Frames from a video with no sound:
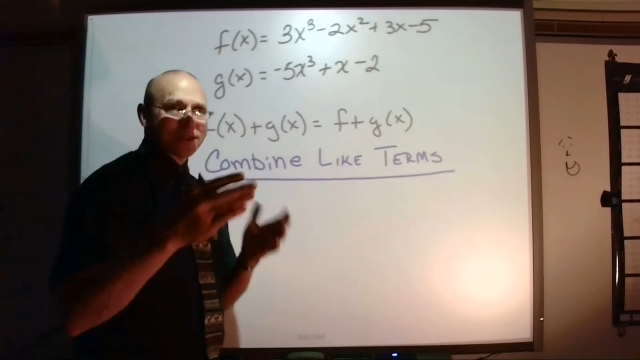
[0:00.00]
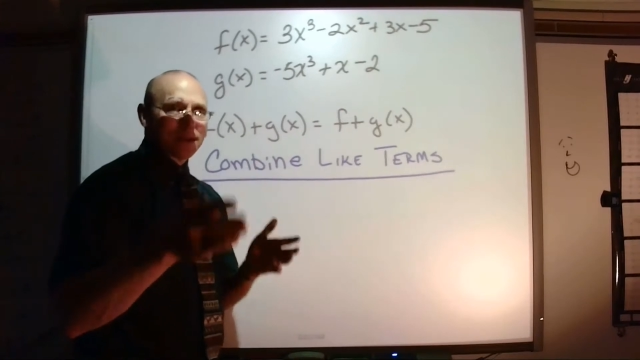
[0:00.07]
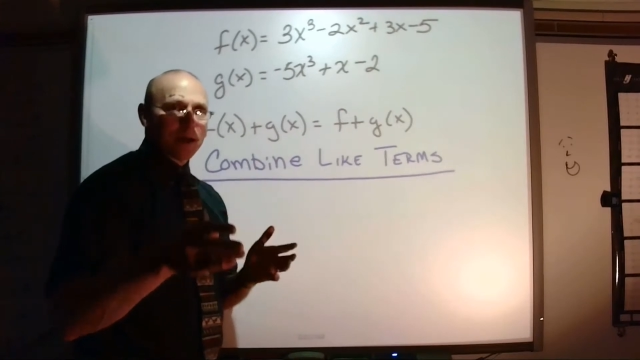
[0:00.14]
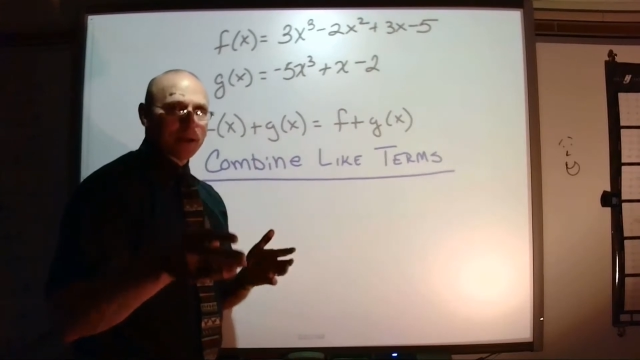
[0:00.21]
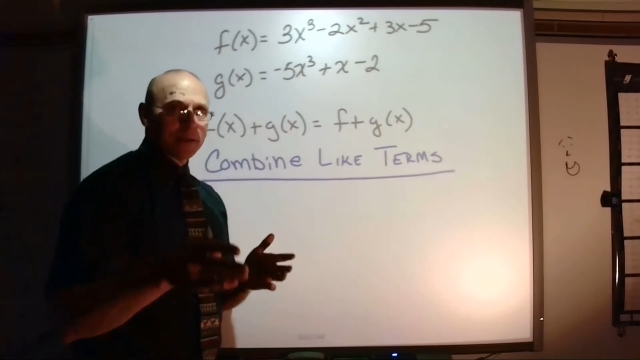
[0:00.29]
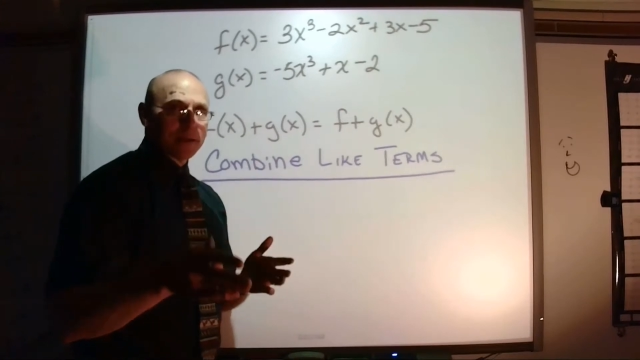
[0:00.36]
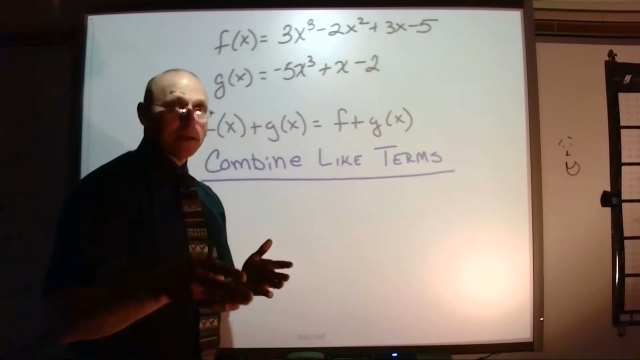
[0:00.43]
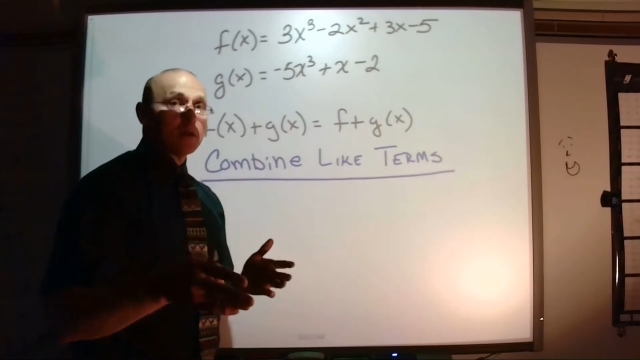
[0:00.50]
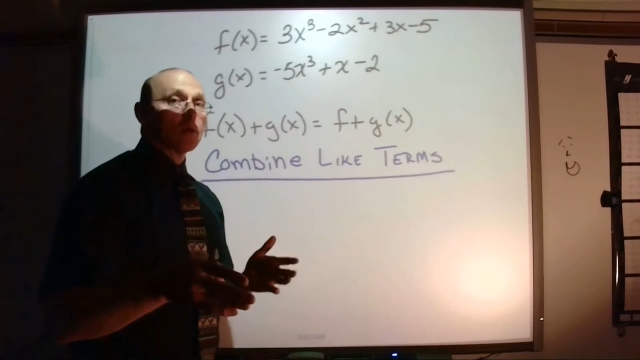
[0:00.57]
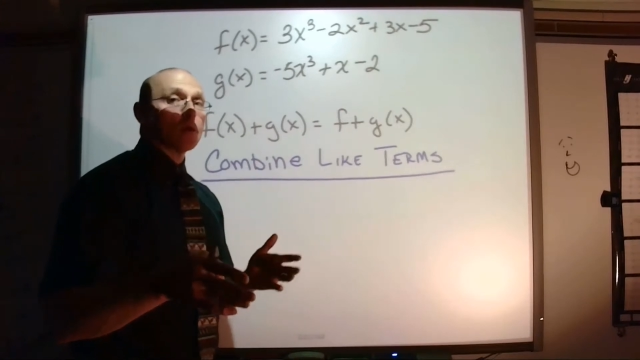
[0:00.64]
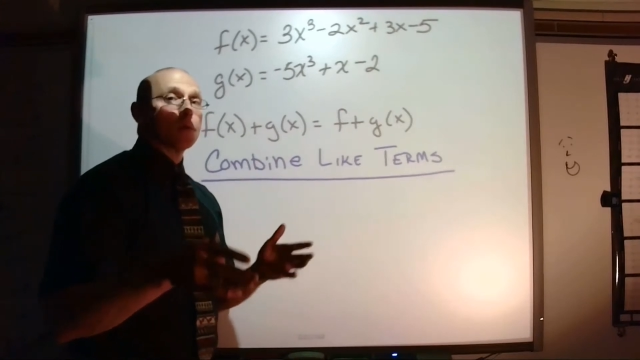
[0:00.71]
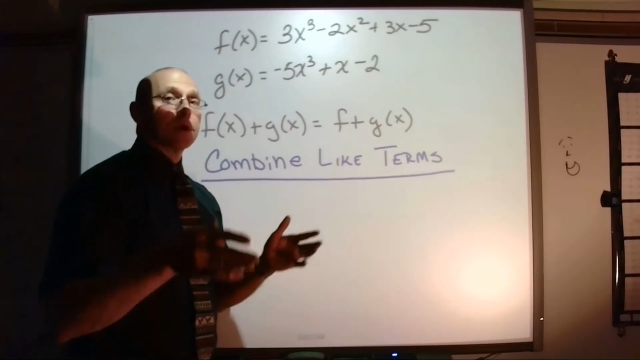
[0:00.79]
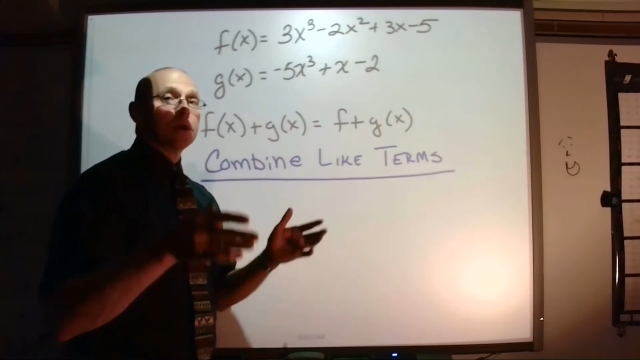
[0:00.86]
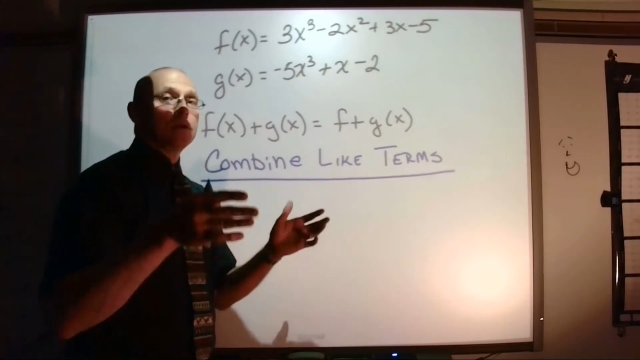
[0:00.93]
there's two
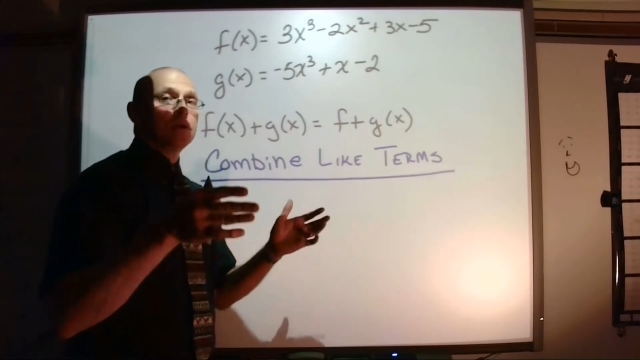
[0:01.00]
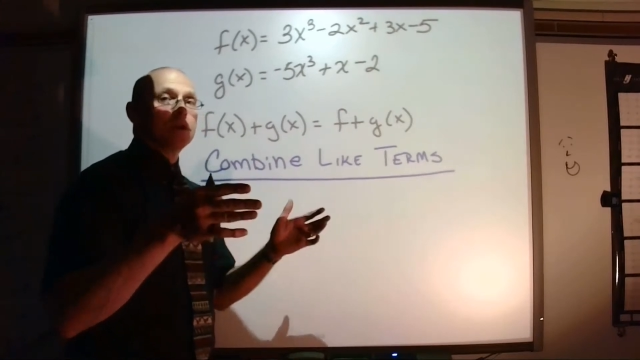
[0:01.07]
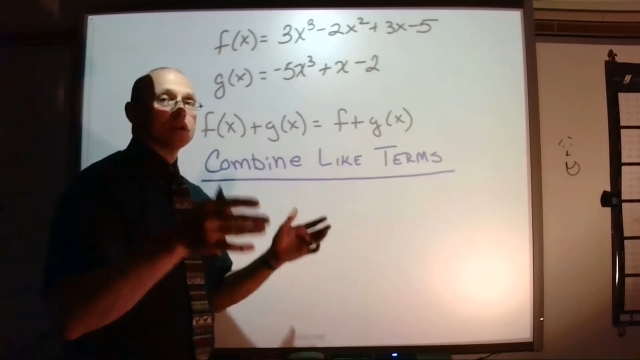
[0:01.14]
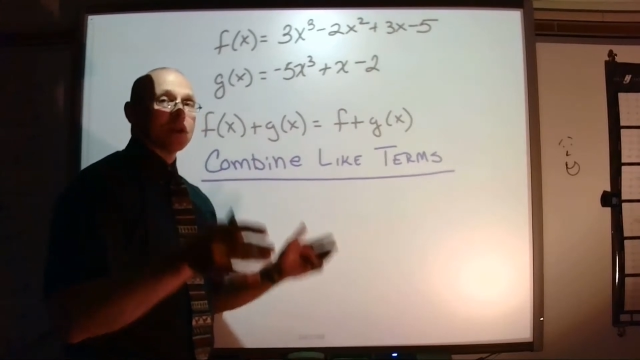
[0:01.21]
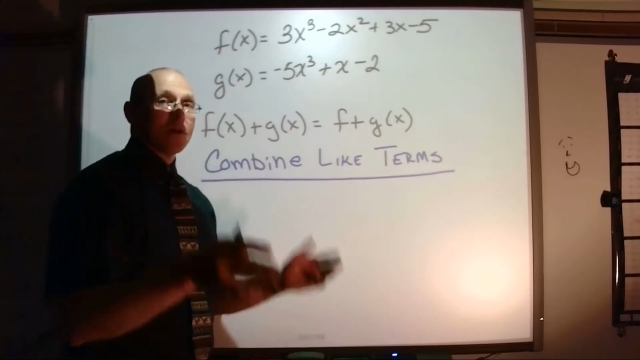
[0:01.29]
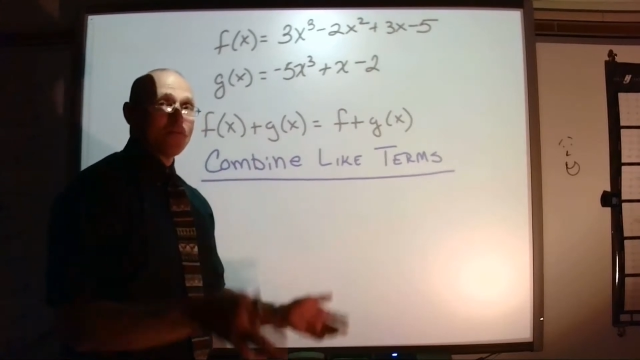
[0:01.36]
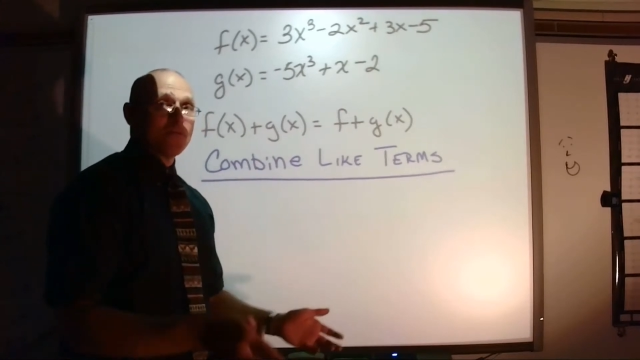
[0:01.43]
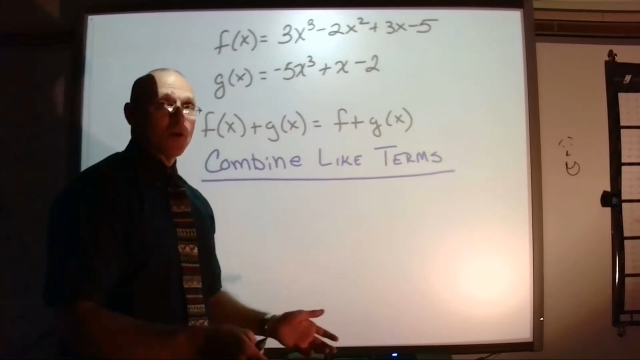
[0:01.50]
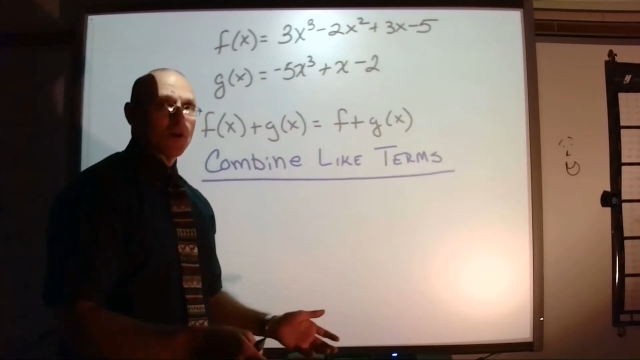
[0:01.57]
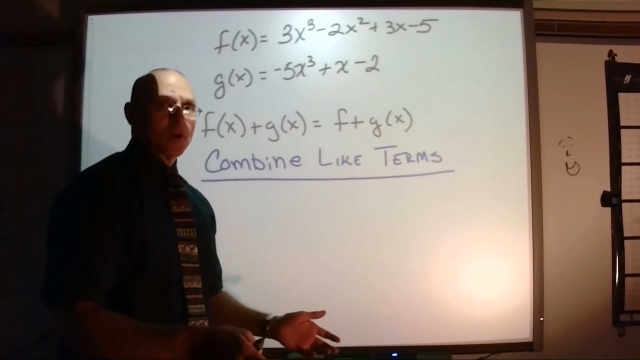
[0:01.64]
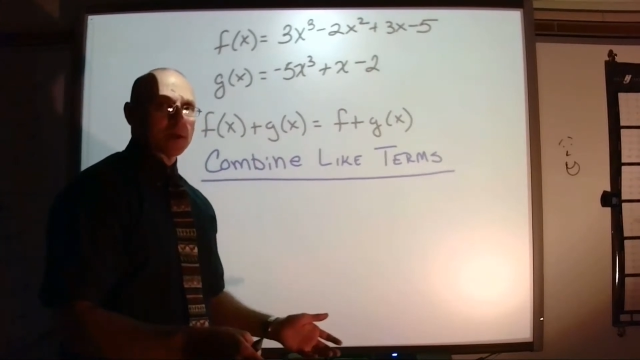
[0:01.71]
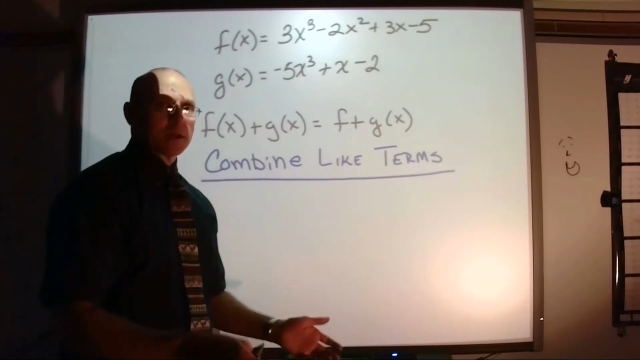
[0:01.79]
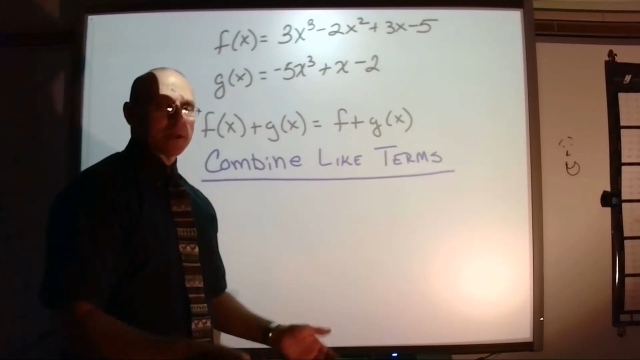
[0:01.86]
ways we can do this. We can do this